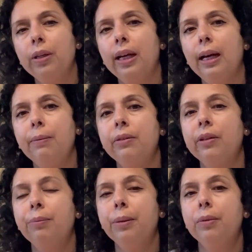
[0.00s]
a habit
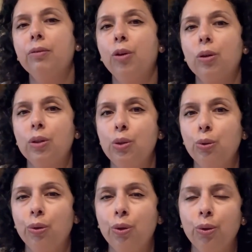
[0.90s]
when people walk into
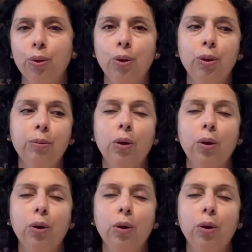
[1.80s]
a new home,